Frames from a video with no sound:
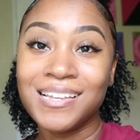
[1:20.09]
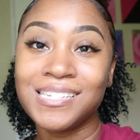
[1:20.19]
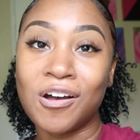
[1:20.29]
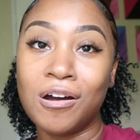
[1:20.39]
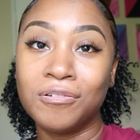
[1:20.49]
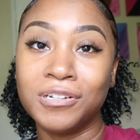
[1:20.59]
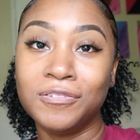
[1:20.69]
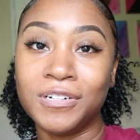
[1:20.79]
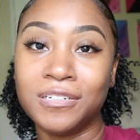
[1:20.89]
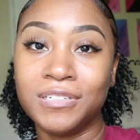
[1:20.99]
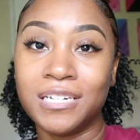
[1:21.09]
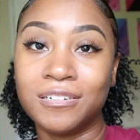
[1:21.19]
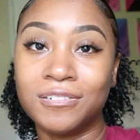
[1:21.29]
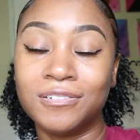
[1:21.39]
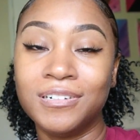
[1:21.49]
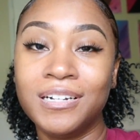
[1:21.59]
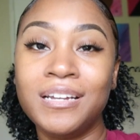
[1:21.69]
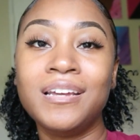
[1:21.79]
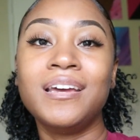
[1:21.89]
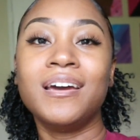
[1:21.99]
saw a really funny video
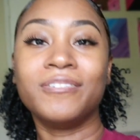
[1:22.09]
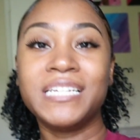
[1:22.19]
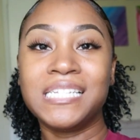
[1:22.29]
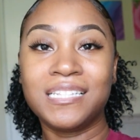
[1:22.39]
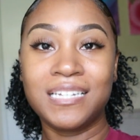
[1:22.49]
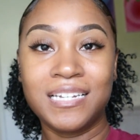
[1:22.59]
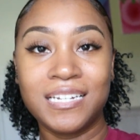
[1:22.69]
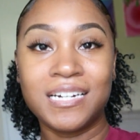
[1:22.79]
recently.